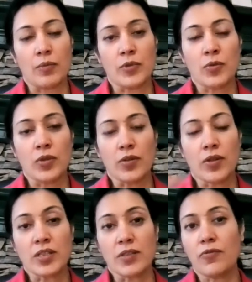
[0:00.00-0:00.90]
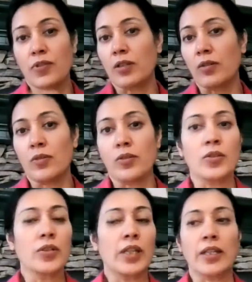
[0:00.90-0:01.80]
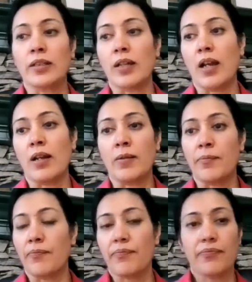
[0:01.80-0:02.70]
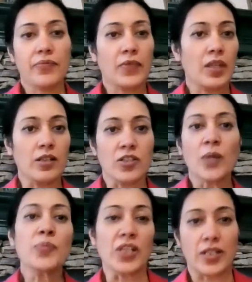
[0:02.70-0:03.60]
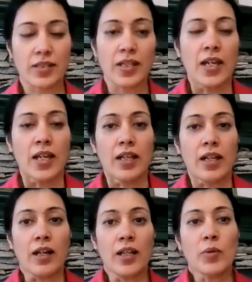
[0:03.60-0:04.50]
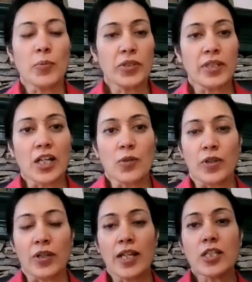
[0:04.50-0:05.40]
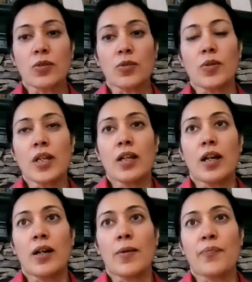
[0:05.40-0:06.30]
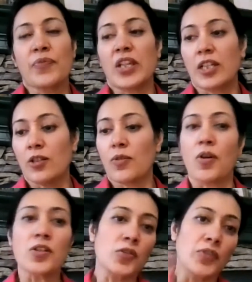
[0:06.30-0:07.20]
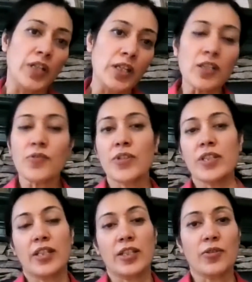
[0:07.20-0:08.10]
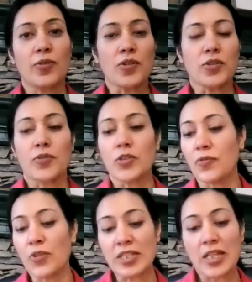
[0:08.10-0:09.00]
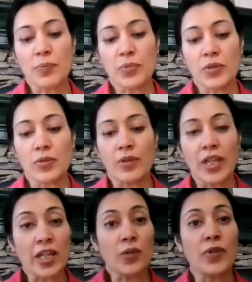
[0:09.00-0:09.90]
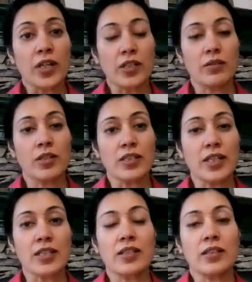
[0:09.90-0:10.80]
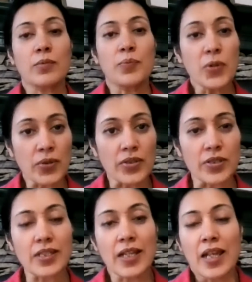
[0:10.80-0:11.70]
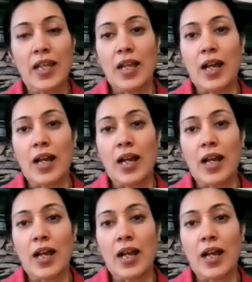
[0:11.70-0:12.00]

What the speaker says: across different learning subjects. Let me put it that way, right? So they can cross over industries, they can cross over. So, for example, here we are discussing computers.